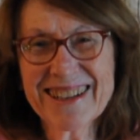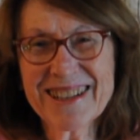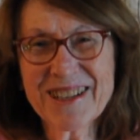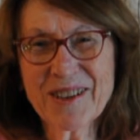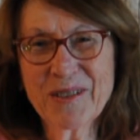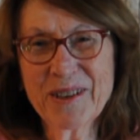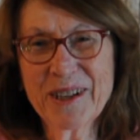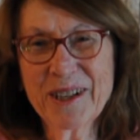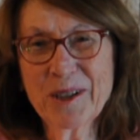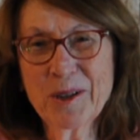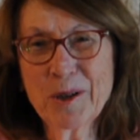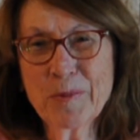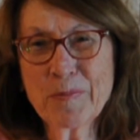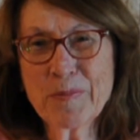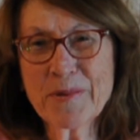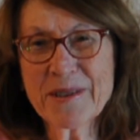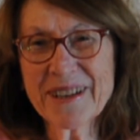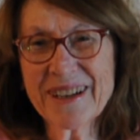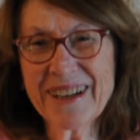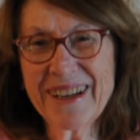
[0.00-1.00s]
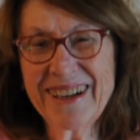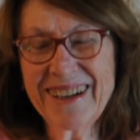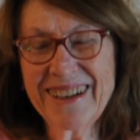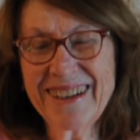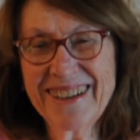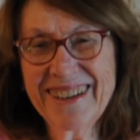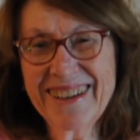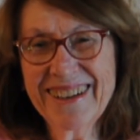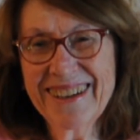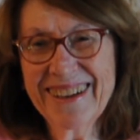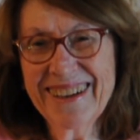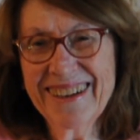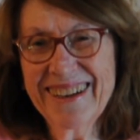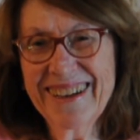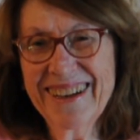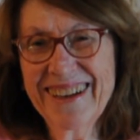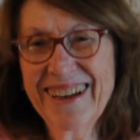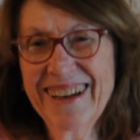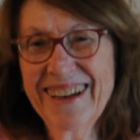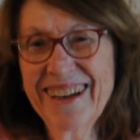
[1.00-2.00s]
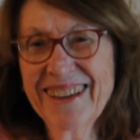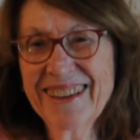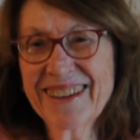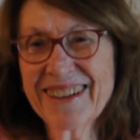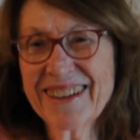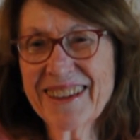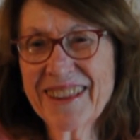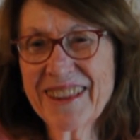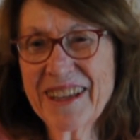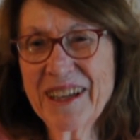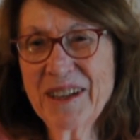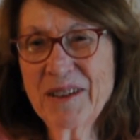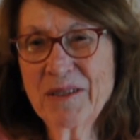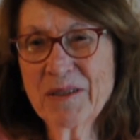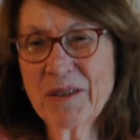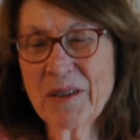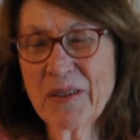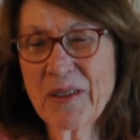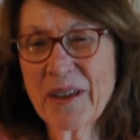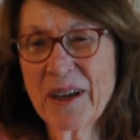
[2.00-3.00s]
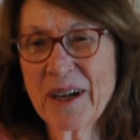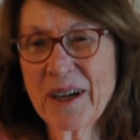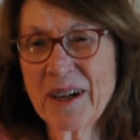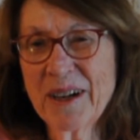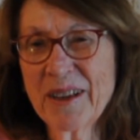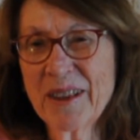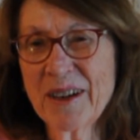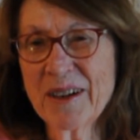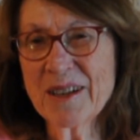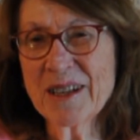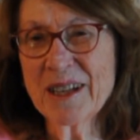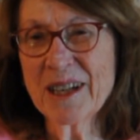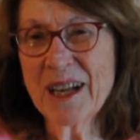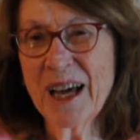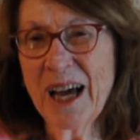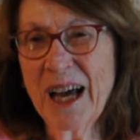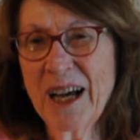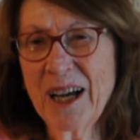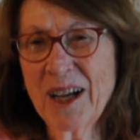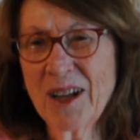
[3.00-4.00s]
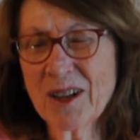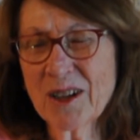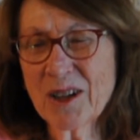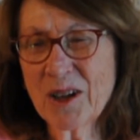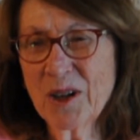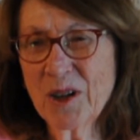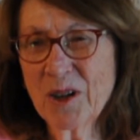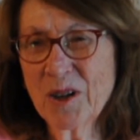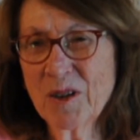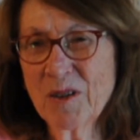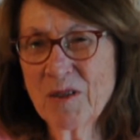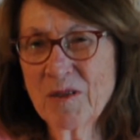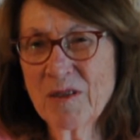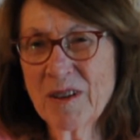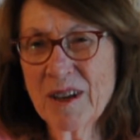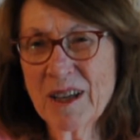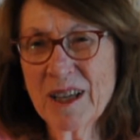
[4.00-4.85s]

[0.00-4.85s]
So in Uppsala, in the cathedral there's an alcove